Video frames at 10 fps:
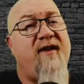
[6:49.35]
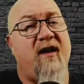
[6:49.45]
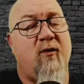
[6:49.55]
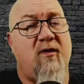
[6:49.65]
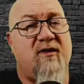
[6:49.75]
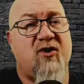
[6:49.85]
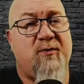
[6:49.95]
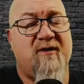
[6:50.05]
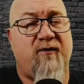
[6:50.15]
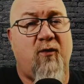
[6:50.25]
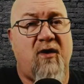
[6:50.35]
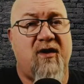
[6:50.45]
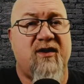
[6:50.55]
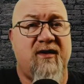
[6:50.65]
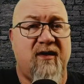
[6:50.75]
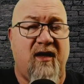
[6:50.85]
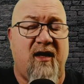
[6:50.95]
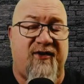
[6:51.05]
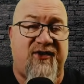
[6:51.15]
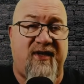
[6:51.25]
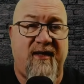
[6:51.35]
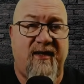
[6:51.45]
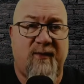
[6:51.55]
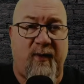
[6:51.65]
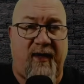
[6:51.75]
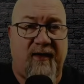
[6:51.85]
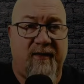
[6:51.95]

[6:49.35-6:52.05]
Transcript: Thank you all so much for watching. I'll see you next week.